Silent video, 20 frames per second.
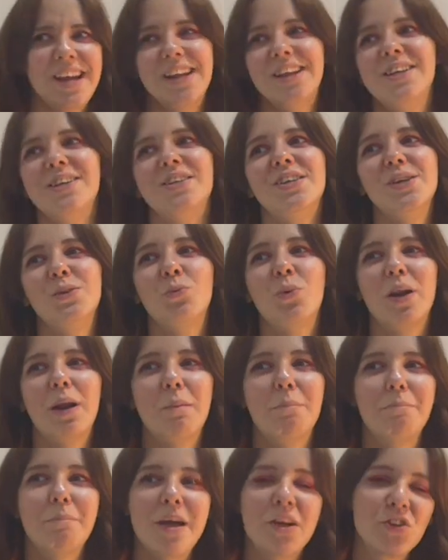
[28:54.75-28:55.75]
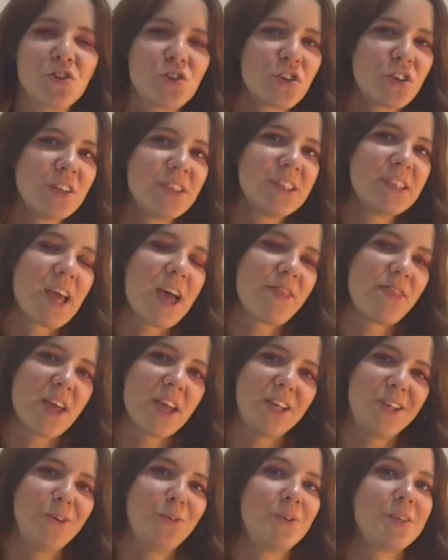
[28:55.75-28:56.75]
And you didn't want to mention that
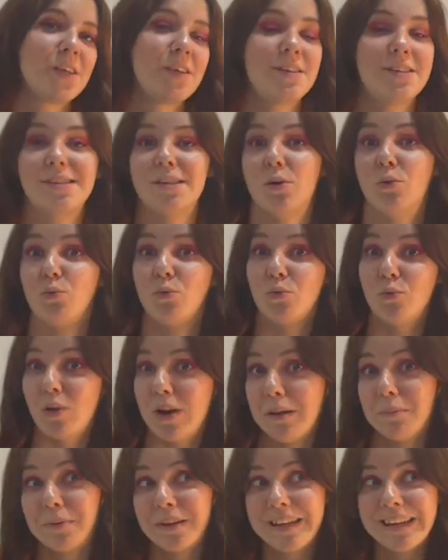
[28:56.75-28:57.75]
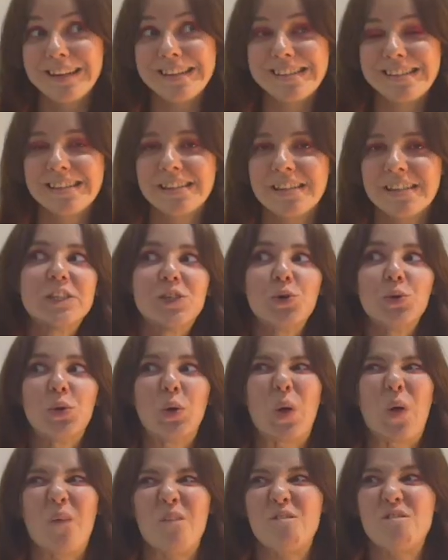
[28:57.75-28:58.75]
that dude is a rapist to
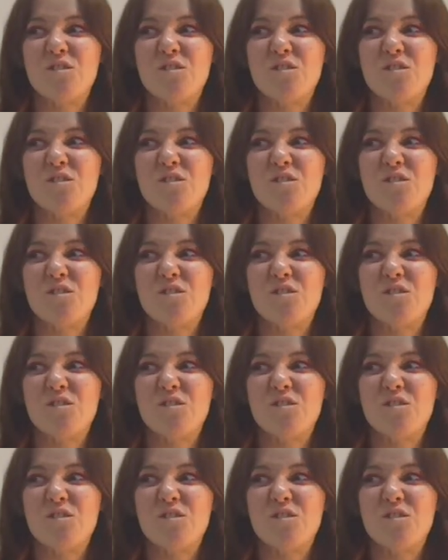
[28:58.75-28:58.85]
your